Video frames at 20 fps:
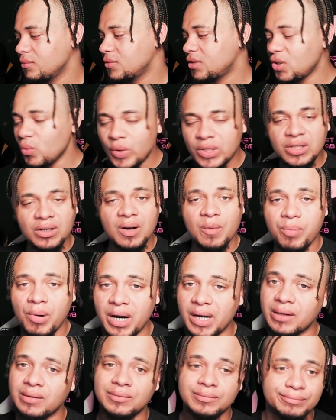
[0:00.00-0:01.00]
So we took a
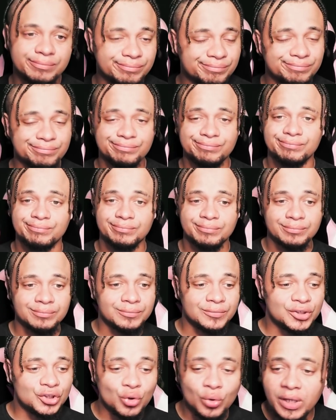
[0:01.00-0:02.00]
break.
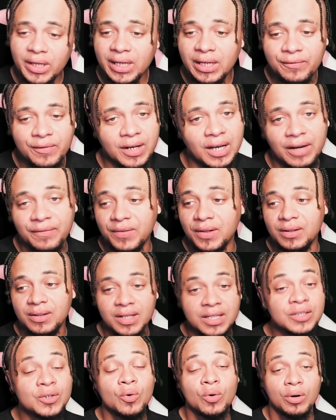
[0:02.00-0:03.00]
Julie even left the
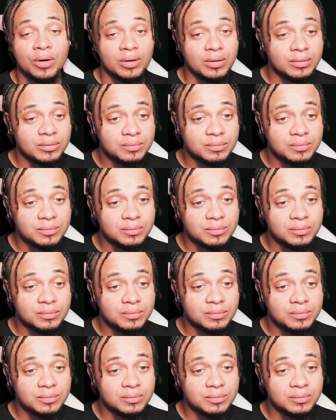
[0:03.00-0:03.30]
Discord.